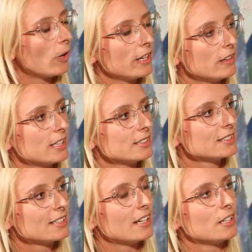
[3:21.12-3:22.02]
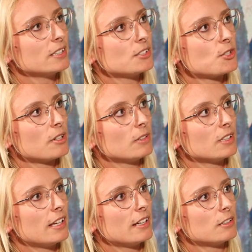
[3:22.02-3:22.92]
Island, I
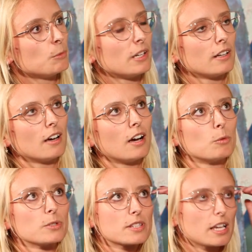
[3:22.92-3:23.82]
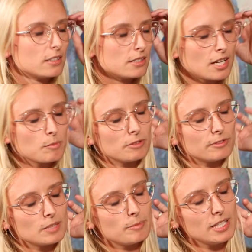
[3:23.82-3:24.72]
traveled there when I was second time in the
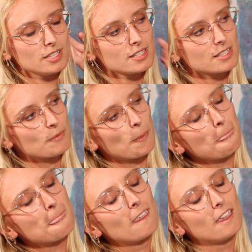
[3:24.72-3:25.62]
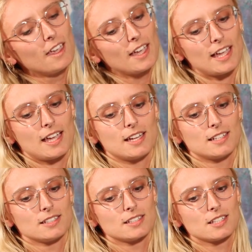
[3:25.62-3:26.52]
Philippines.
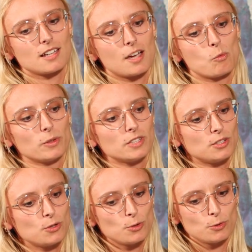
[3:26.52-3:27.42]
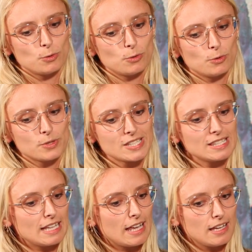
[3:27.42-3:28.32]
And I wanted to
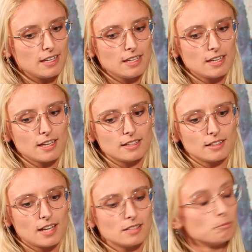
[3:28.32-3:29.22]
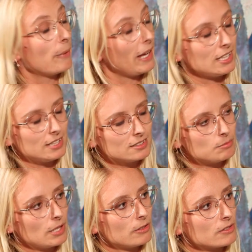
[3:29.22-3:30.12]
stay and paint,
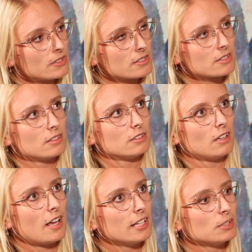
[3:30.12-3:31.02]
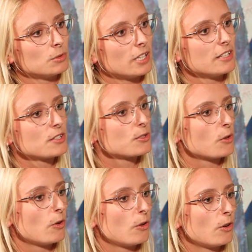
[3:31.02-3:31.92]
because the light what I
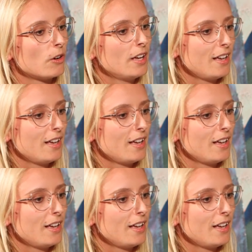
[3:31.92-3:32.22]
saw